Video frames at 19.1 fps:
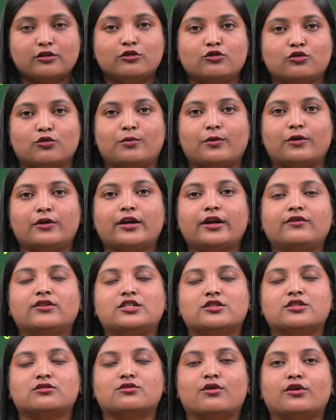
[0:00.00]
Okay, which is
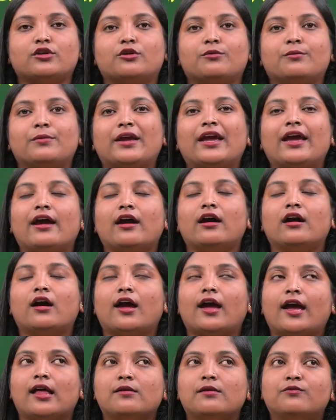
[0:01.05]
going to be
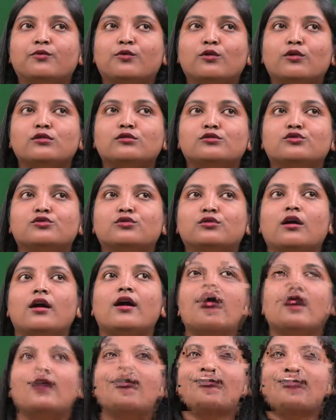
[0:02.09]
helpful to
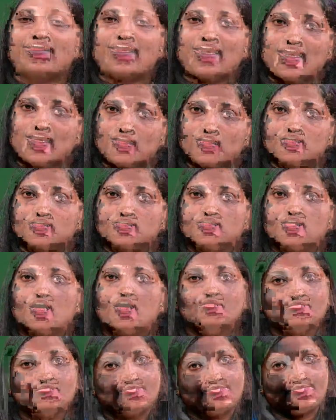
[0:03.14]
tailor
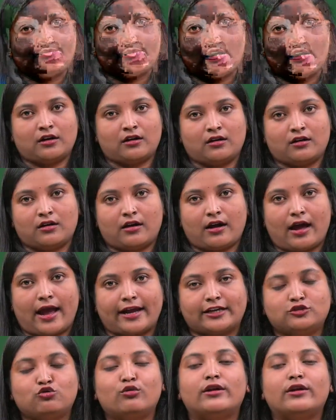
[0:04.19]
the actual
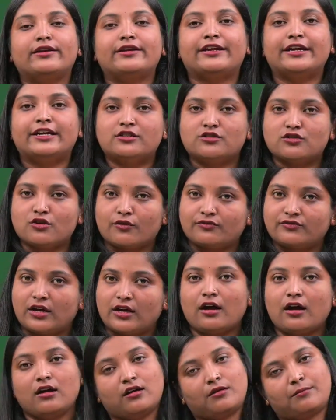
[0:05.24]
needs of the
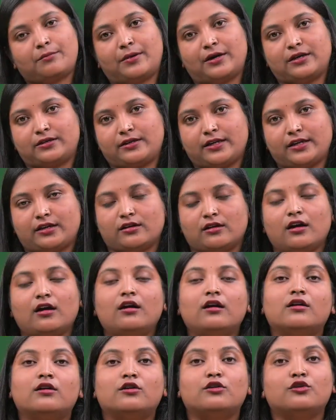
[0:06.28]
particular
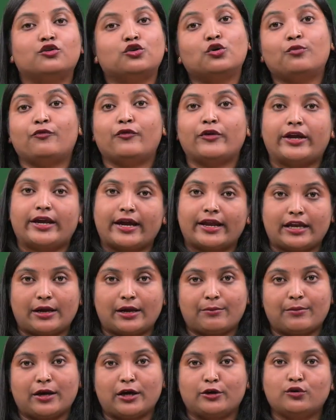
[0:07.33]
group we can able
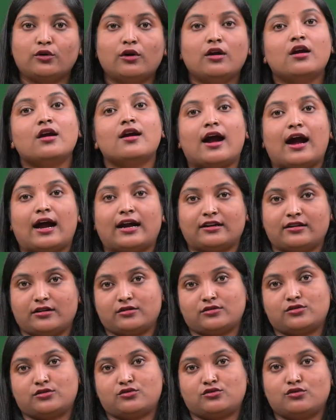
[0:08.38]
to
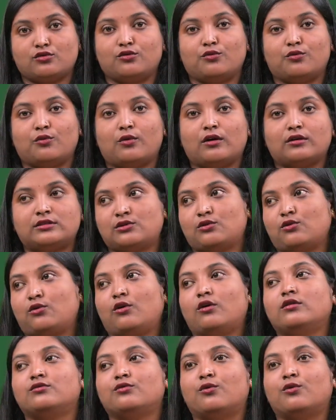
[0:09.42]
understood. So
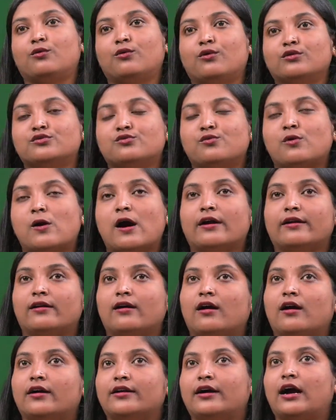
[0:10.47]
those who are
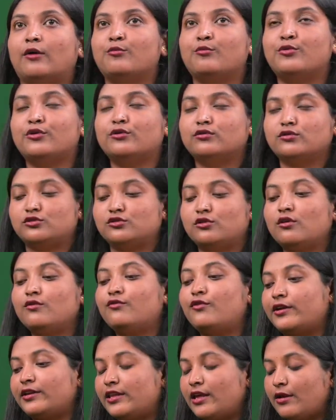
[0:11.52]
abused, no, for
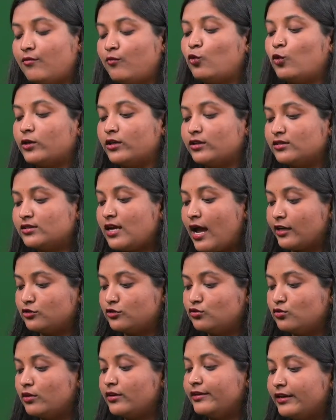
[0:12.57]
them what is the actual
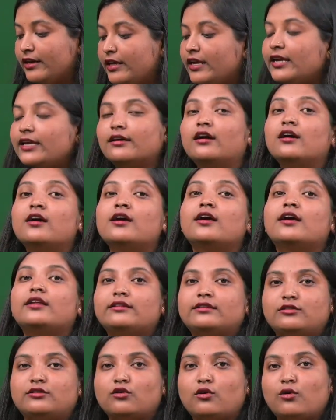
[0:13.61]
need.
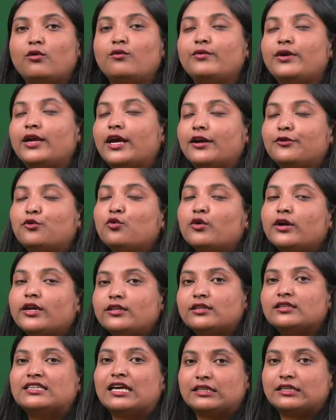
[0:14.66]
So we are doing this
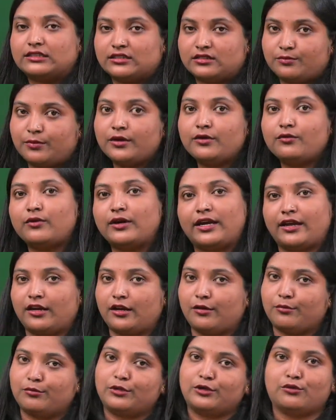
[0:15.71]
assessment, we can able to
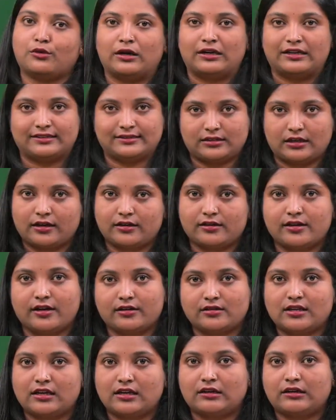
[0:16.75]
understand that. That
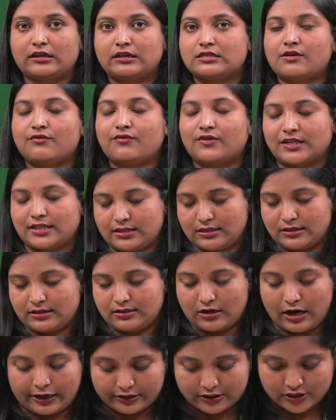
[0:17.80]
is the first
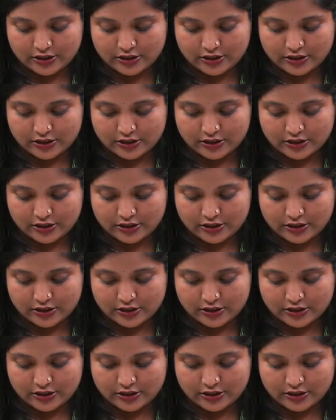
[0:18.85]
strategy.